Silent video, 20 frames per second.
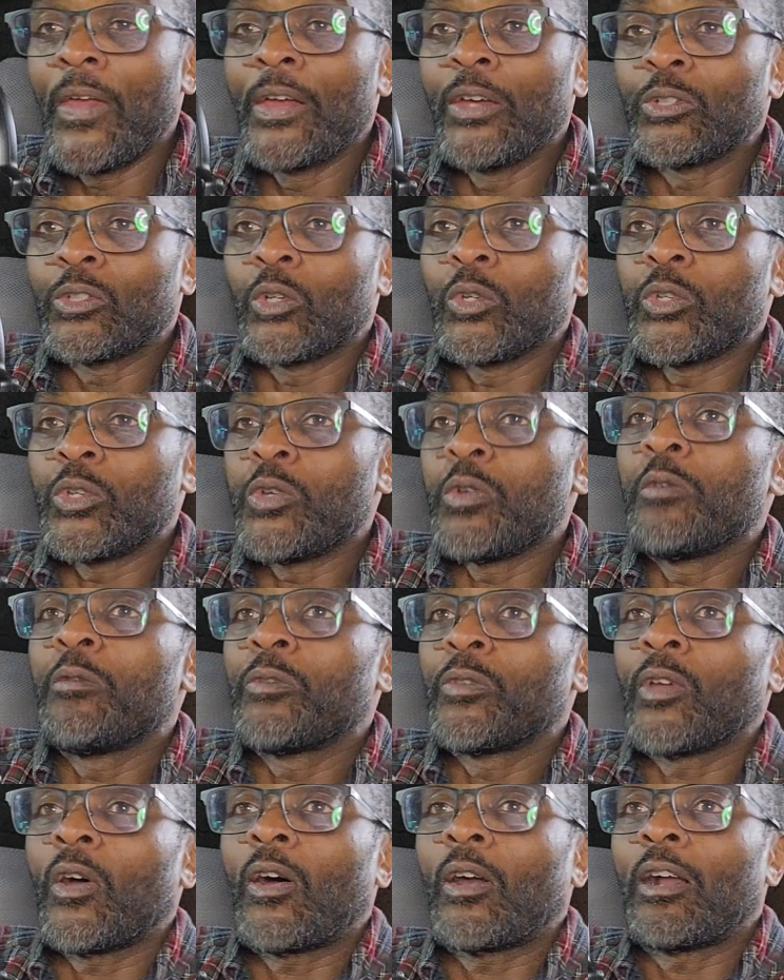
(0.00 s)
So you've
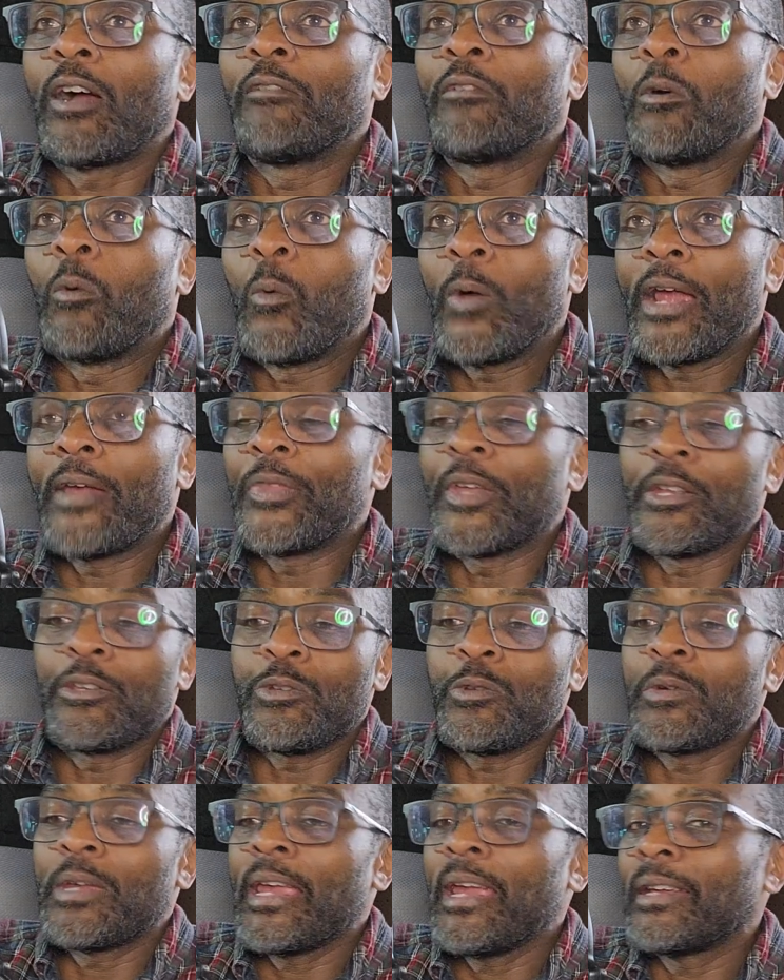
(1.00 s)
thought of a way that
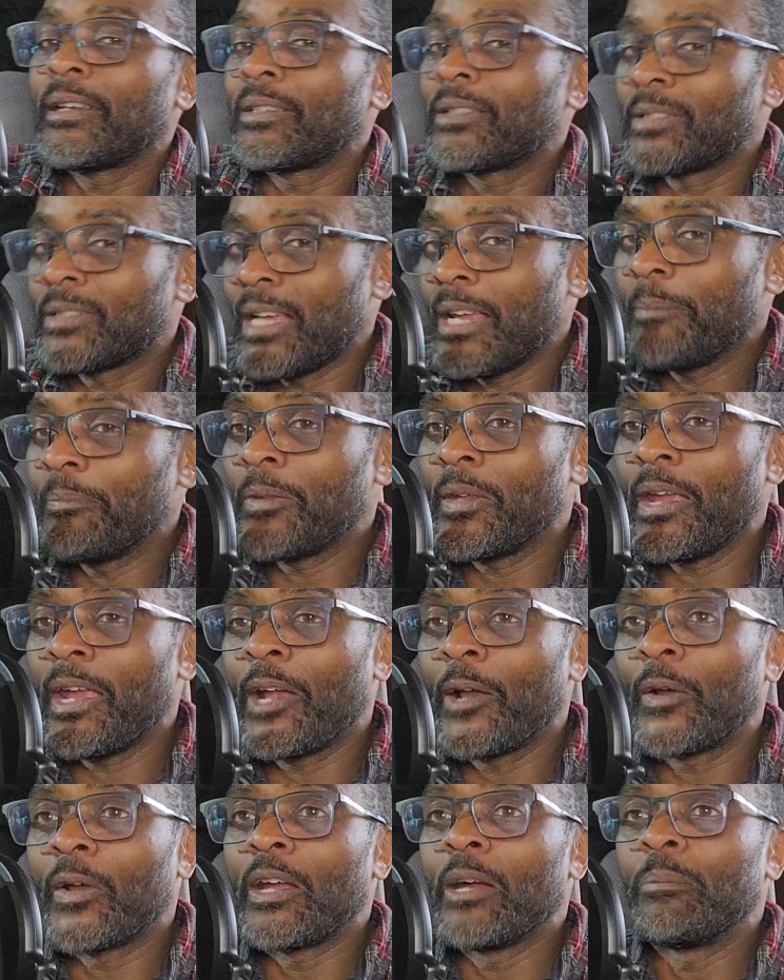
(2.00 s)
you can't escape the
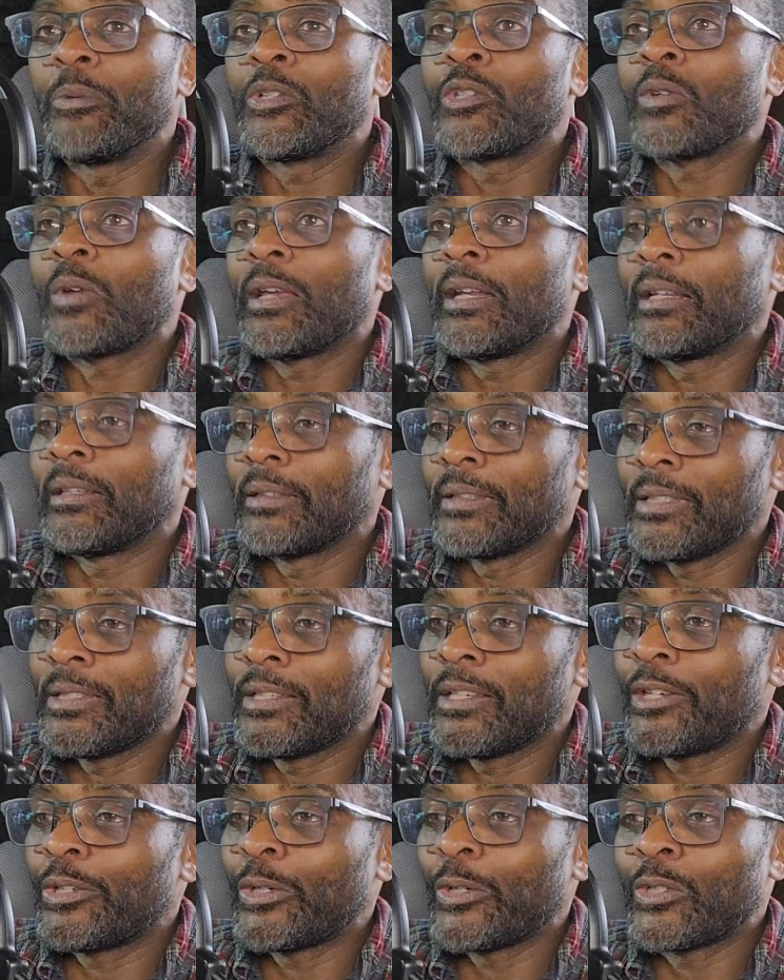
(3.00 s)
area, but you can at least
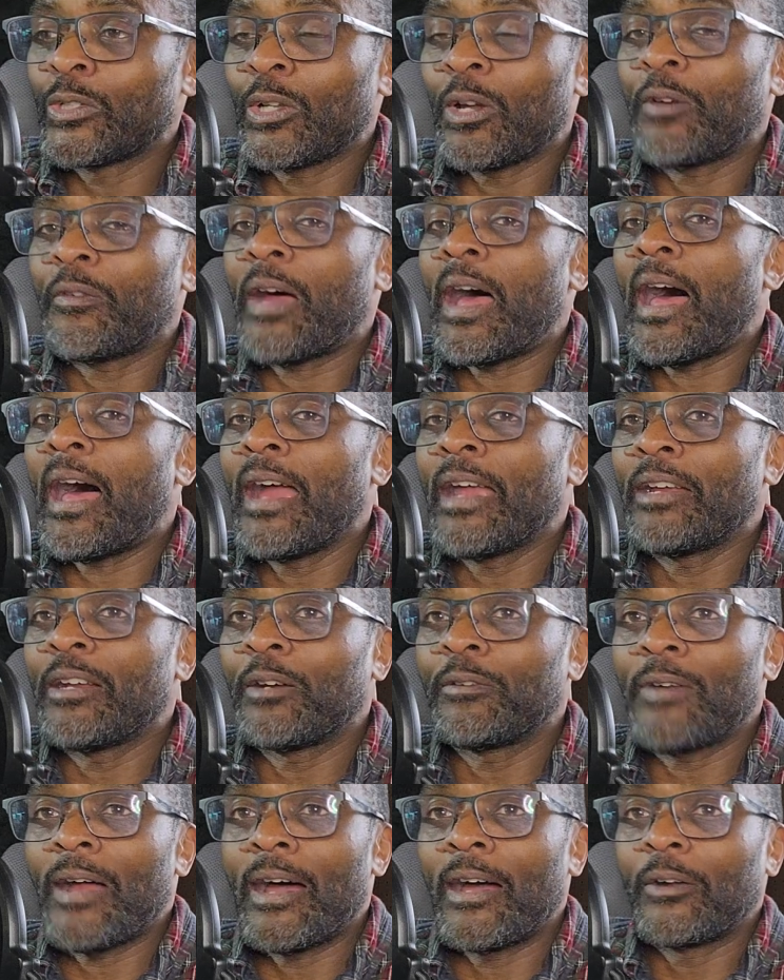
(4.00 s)
get yourself high
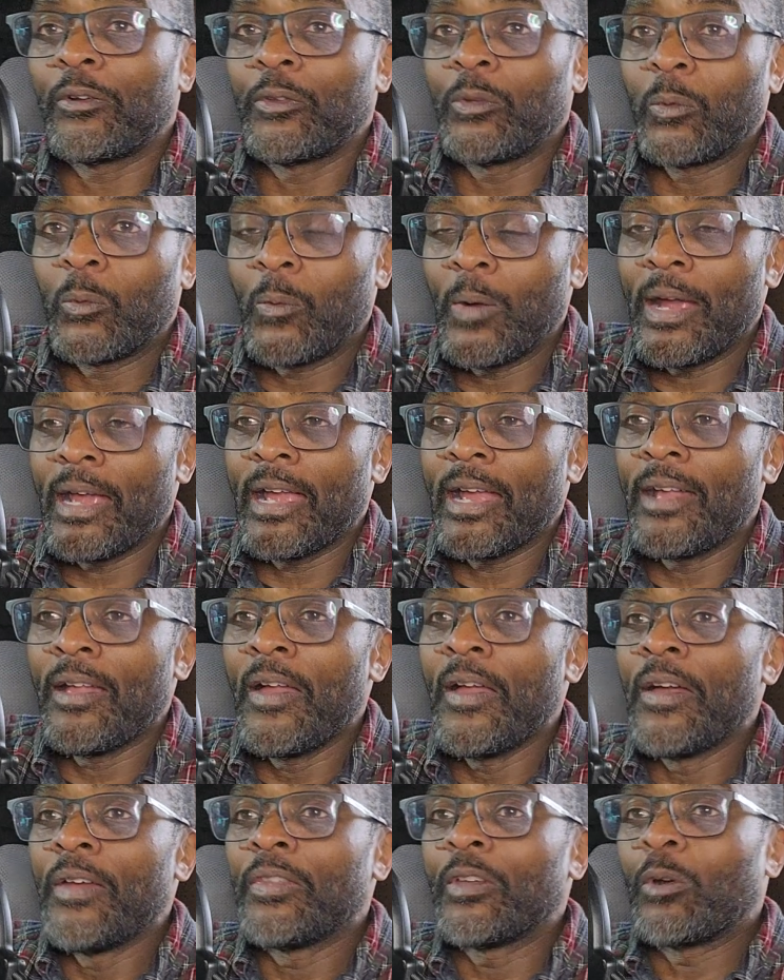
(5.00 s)
enough out of the way
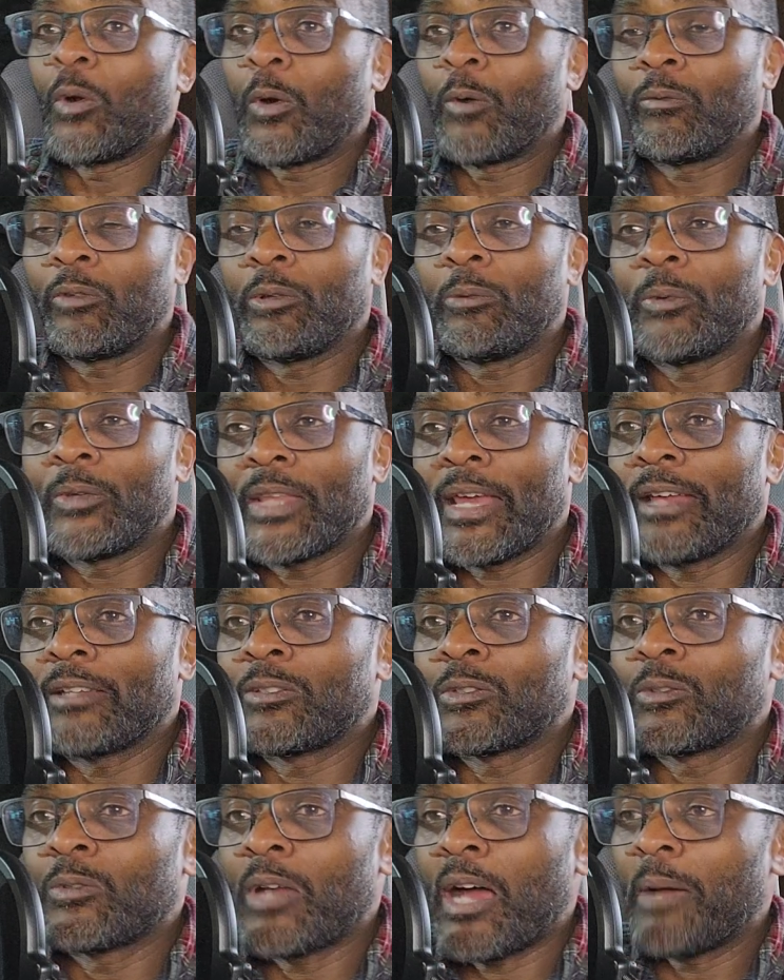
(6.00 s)
that hopefully when that
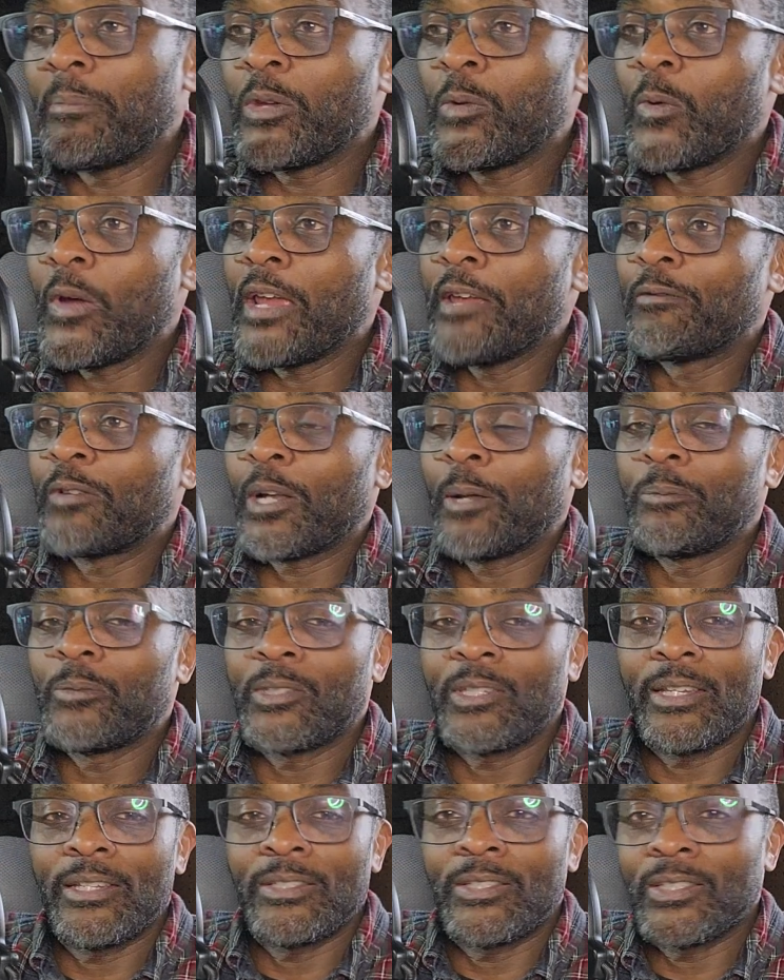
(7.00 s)
tsunami wave comes
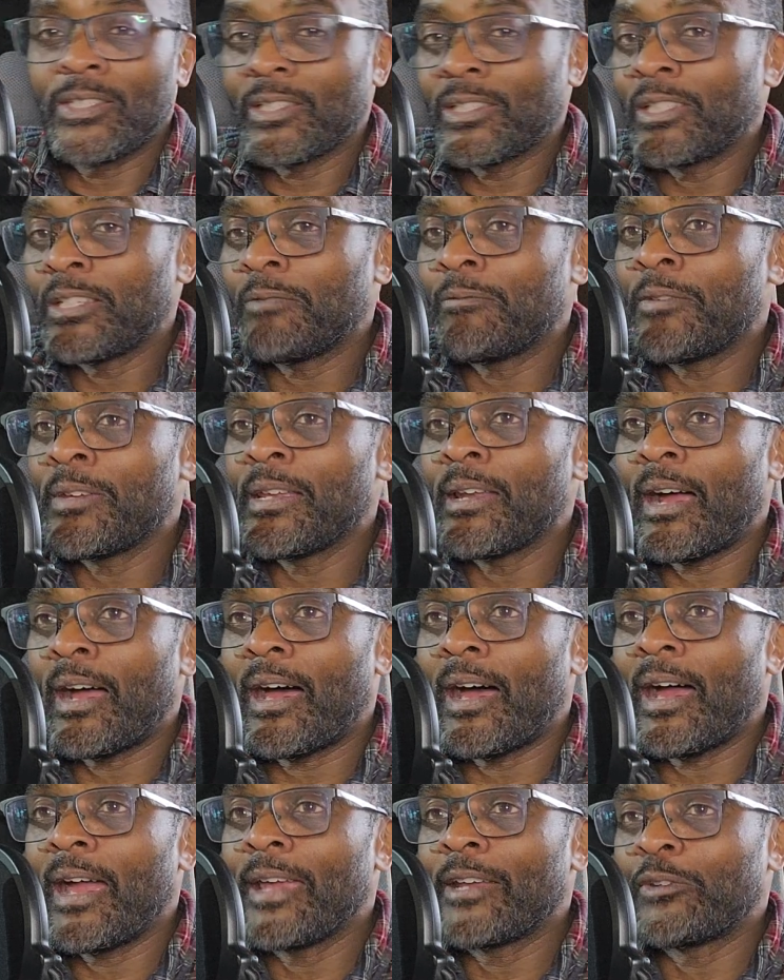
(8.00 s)
in sixty feet
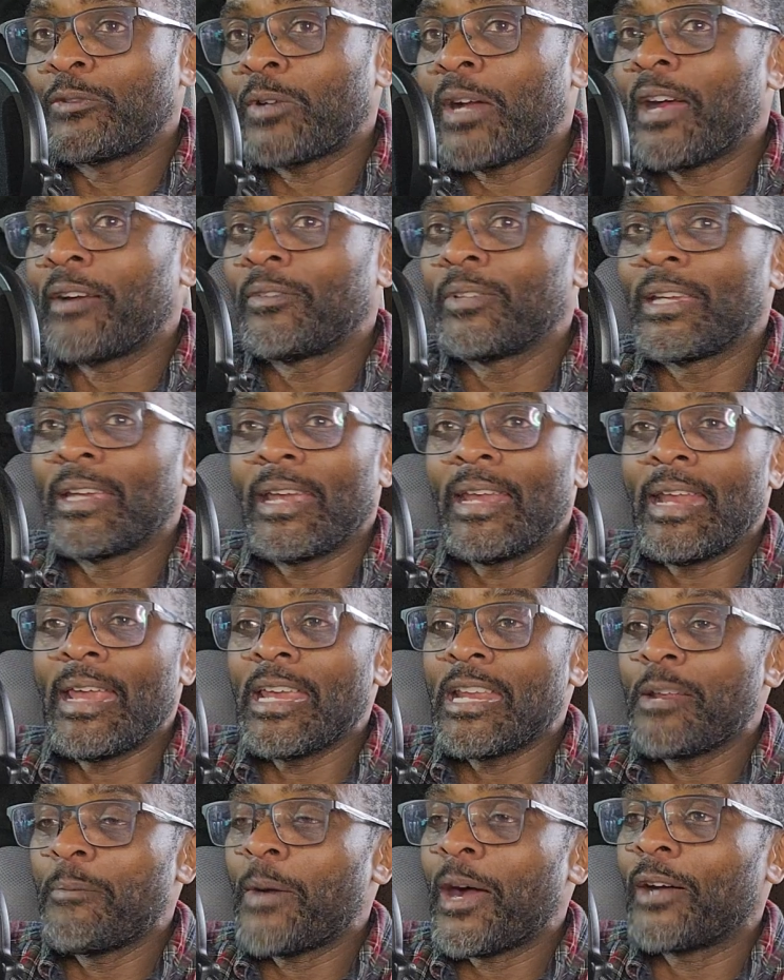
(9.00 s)
high and traveling at
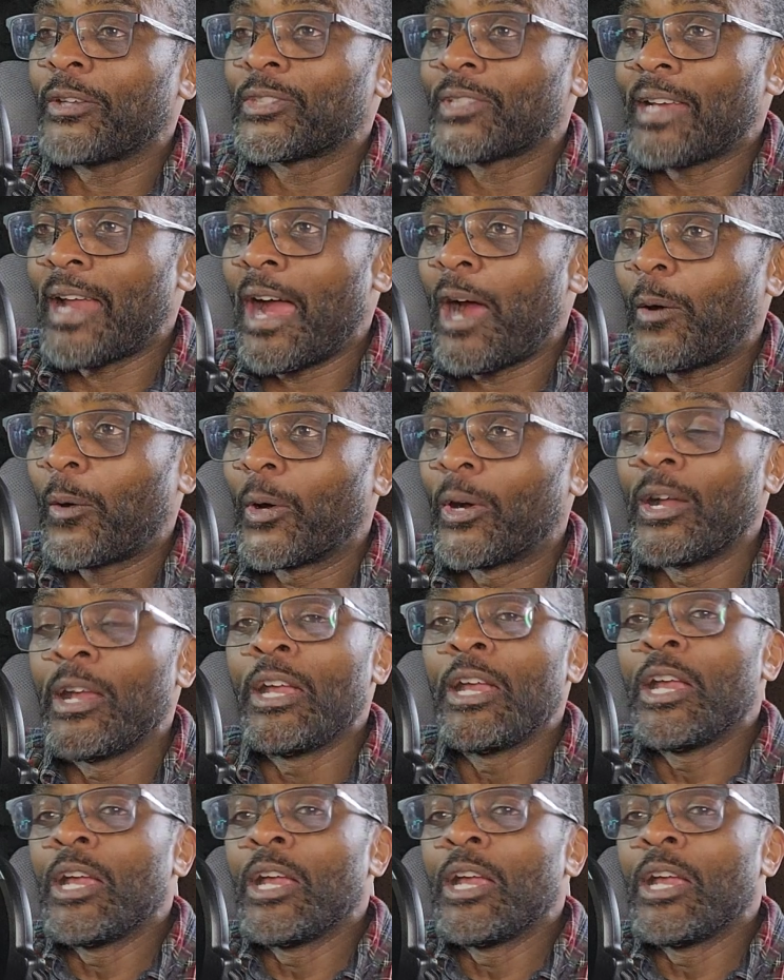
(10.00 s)
eighty miles an hour,